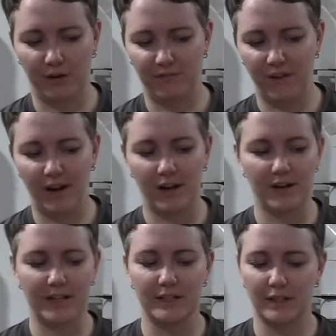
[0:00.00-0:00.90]
broke
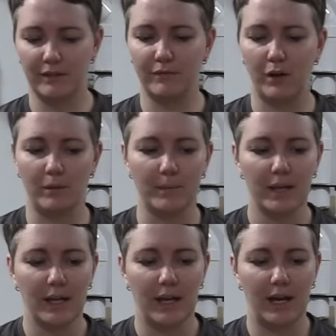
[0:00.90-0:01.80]
far into the foam.
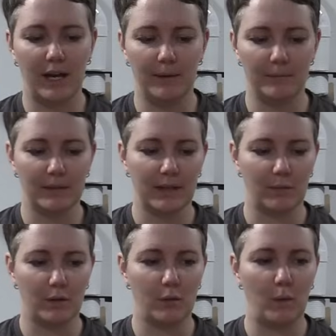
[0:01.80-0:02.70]
Um,
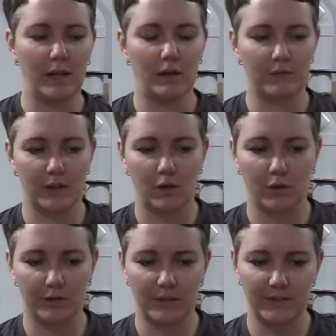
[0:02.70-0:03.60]
like we're well over a
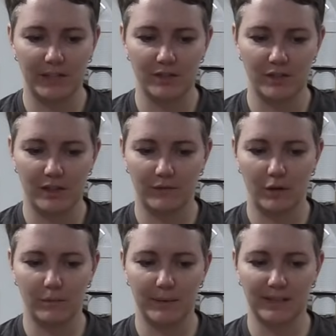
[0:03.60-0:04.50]
quarter of an inch into the
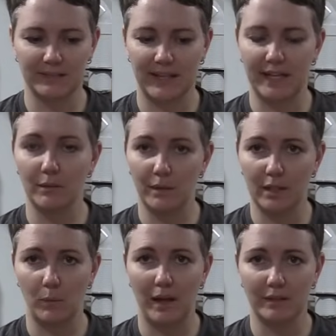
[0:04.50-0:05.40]
foam because again, it
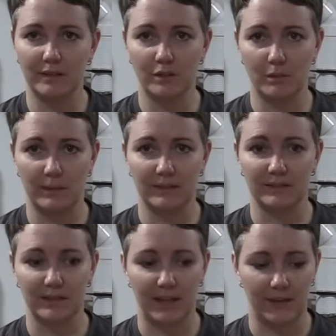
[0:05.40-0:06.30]
really welds the two
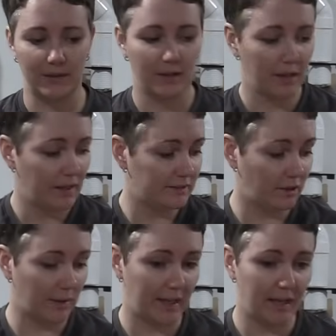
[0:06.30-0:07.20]
pieces together.
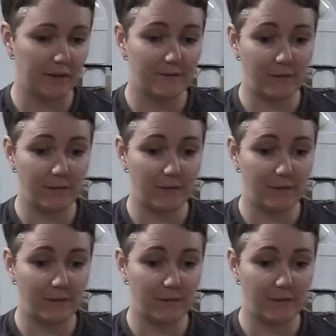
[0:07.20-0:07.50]
So again,